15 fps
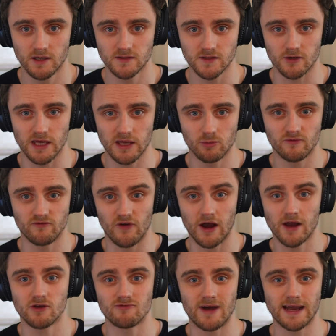So he would
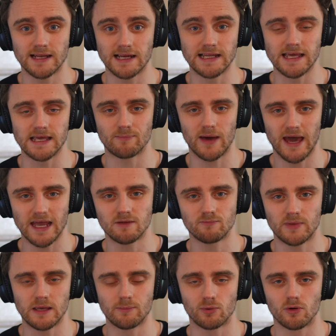very regularly
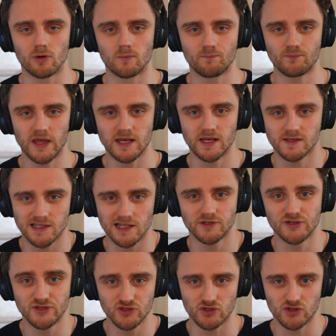paint people in his London